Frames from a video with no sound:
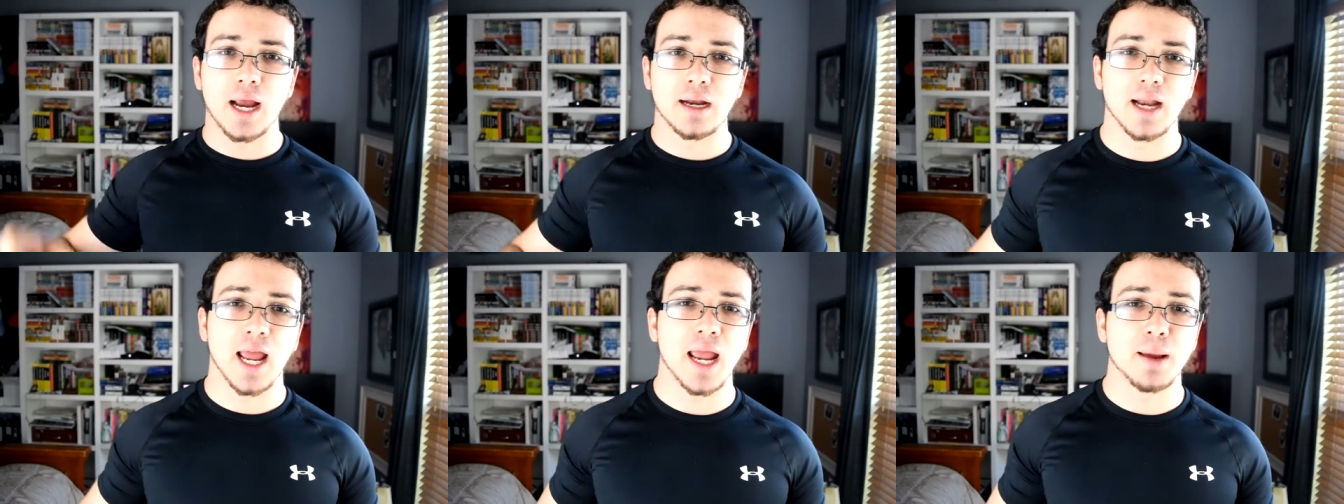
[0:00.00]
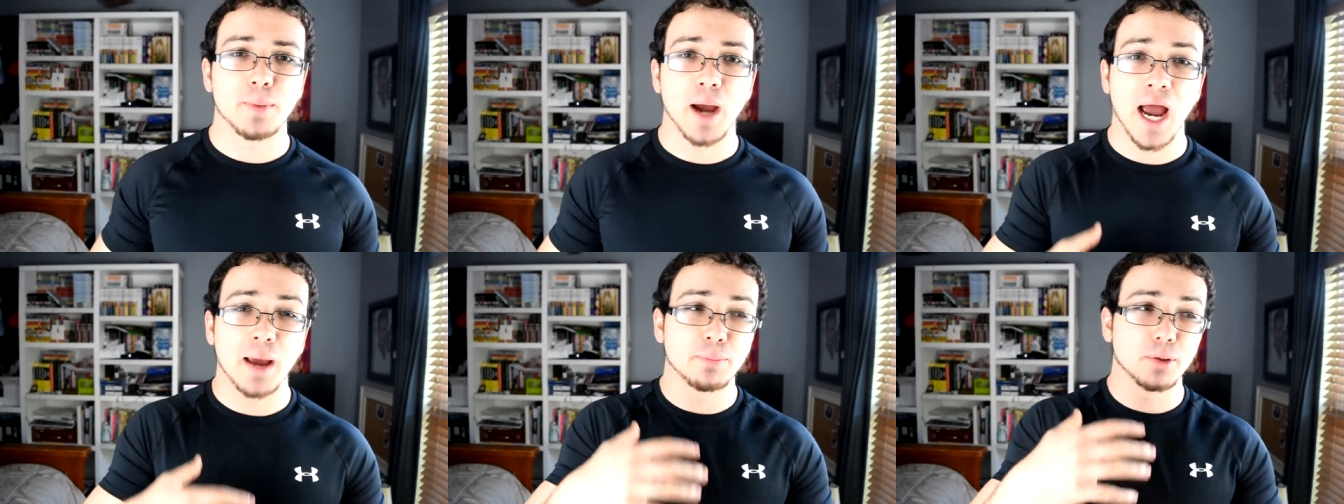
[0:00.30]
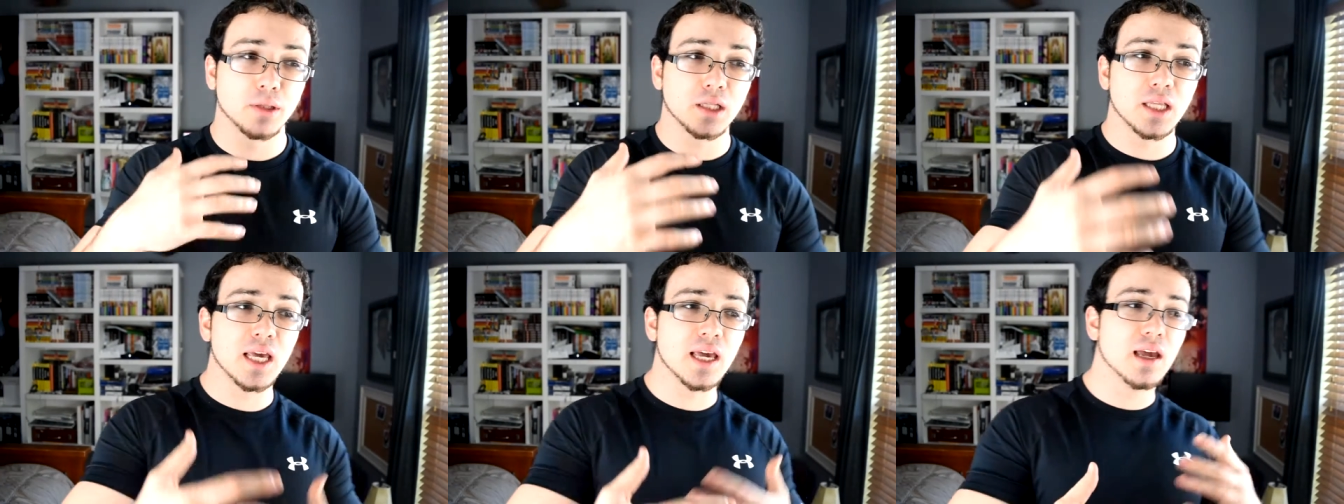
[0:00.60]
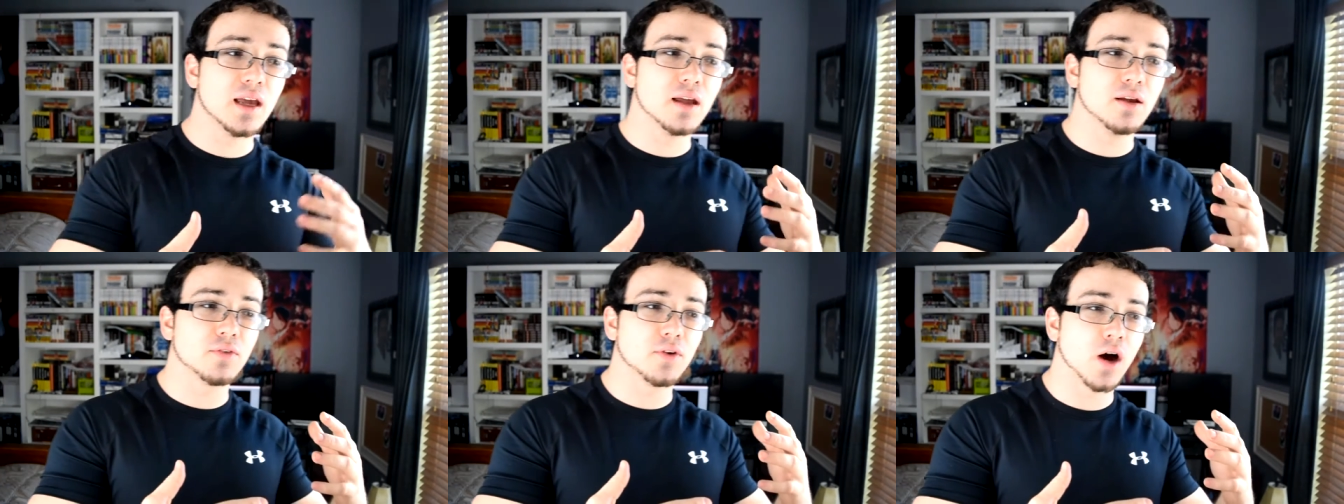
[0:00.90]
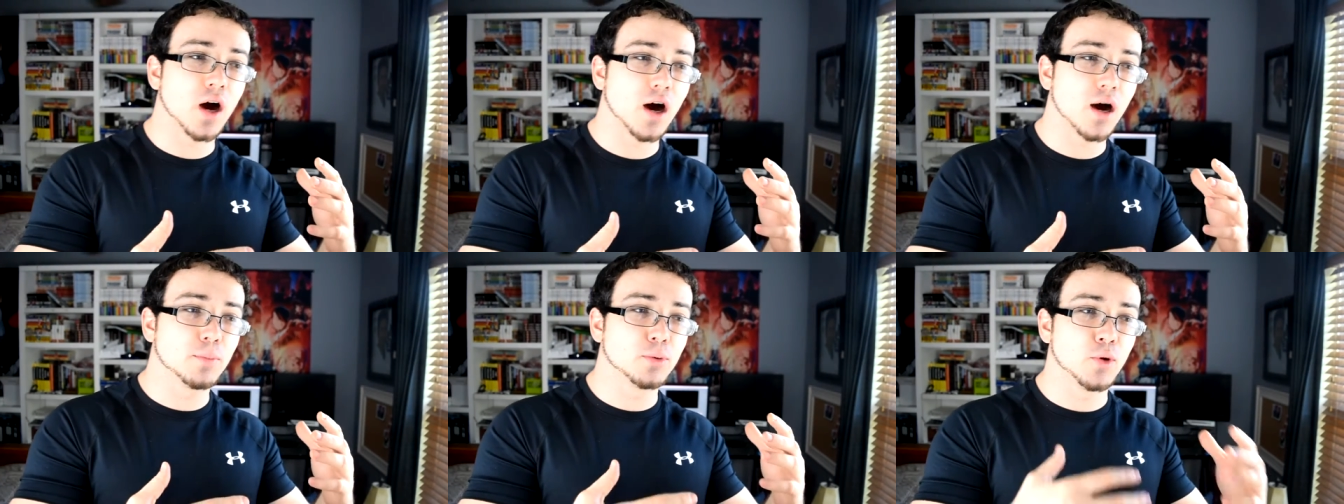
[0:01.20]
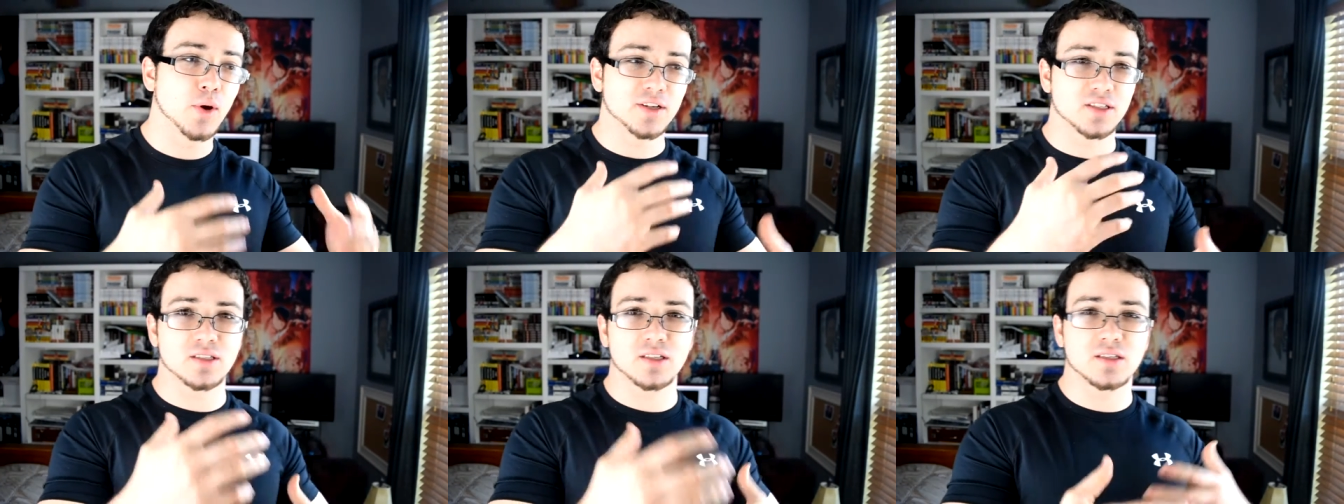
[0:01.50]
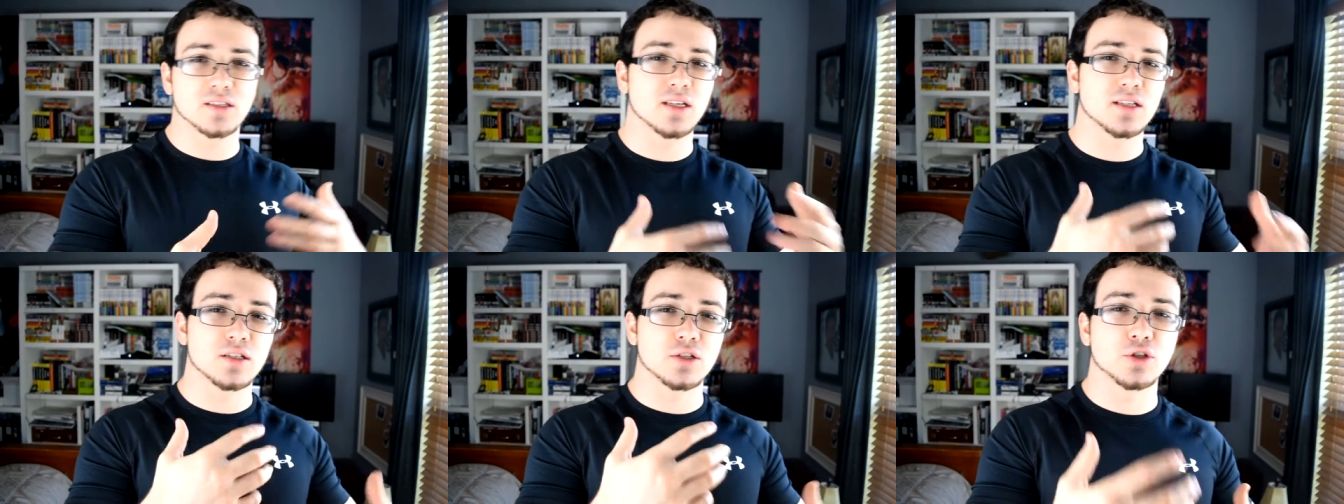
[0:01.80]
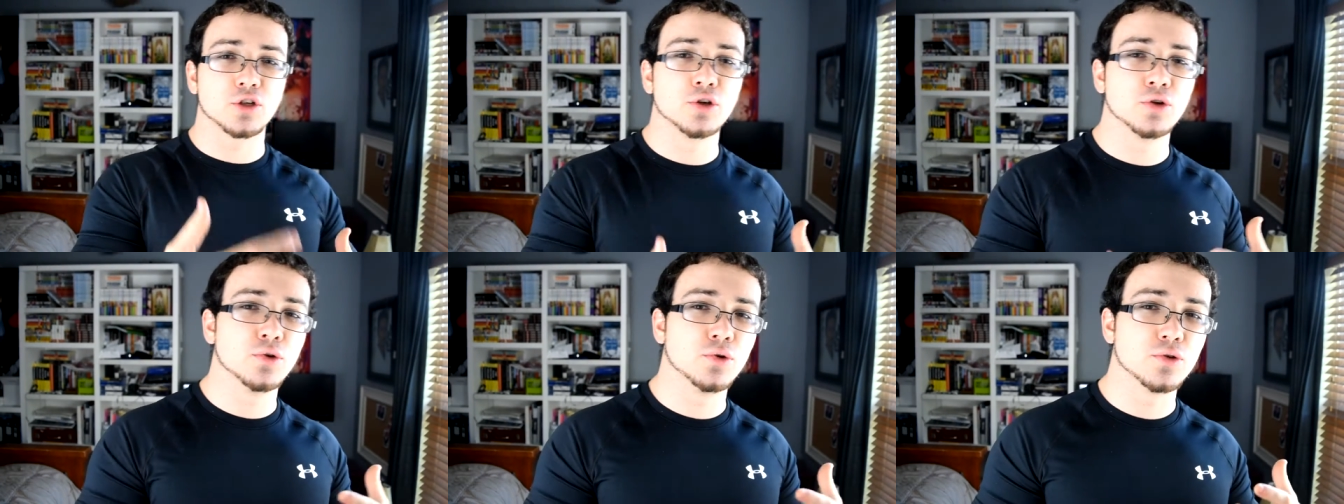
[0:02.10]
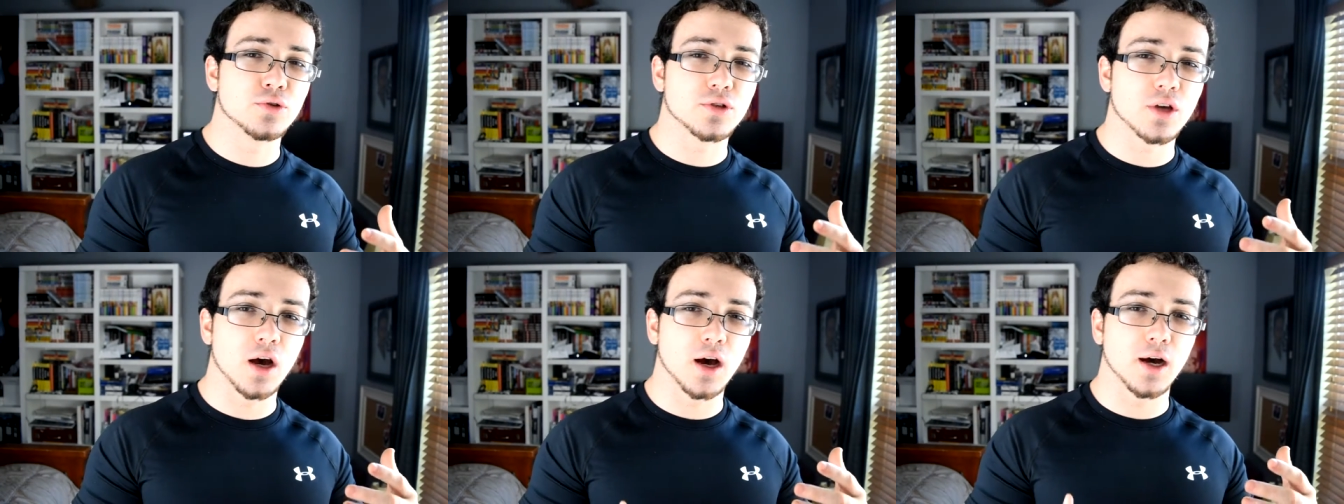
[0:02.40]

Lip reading: and I believe Blue Exorcist season 2's